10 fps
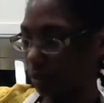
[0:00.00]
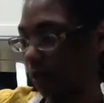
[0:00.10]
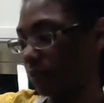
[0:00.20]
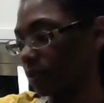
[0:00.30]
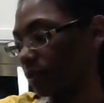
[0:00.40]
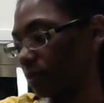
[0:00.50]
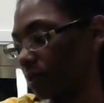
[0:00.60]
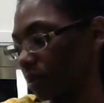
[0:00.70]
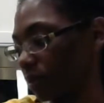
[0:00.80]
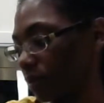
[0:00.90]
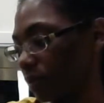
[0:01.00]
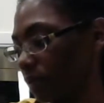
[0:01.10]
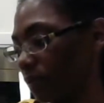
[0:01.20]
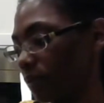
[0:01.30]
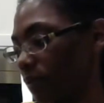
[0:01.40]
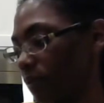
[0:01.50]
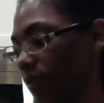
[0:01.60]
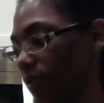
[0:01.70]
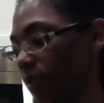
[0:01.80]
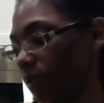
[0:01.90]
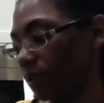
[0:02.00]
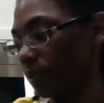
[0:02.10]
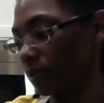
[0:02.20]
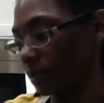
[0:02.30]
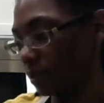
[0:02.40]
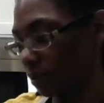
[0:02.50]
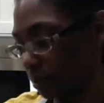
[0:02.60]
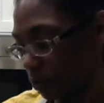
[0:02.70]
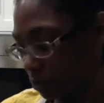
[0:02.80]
have to do it then. It's a little too